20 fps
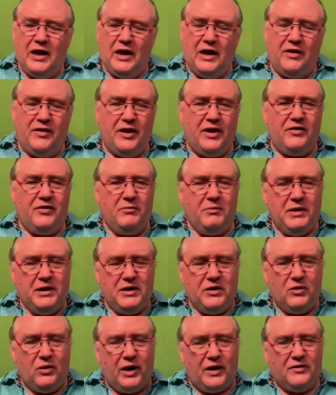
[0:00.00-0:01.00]
and then the
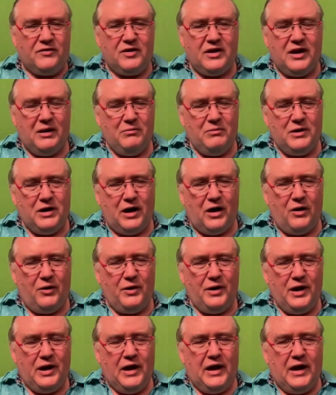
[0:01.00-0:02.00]
meteorites came down,
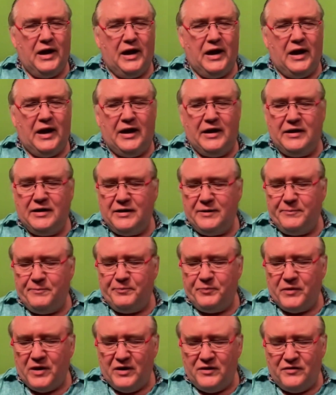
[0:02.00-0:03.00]
and
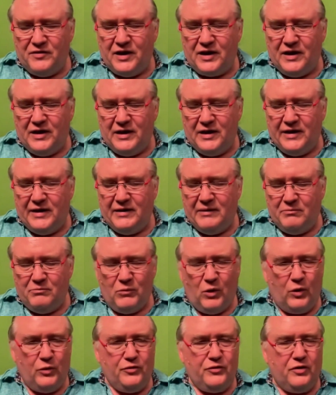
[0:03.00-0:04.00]
suddenly
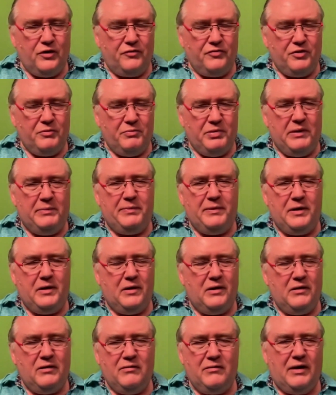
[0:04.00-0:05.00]
most of the
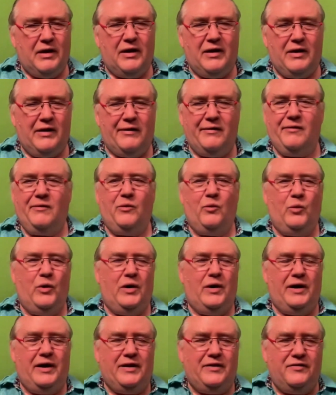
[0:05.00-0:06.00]
people were
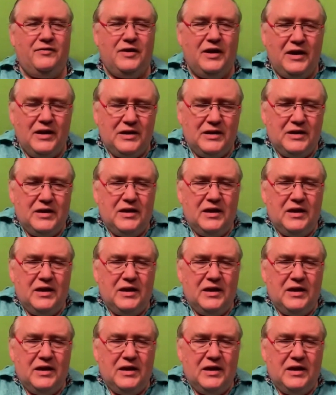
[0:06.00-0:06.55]
extinct,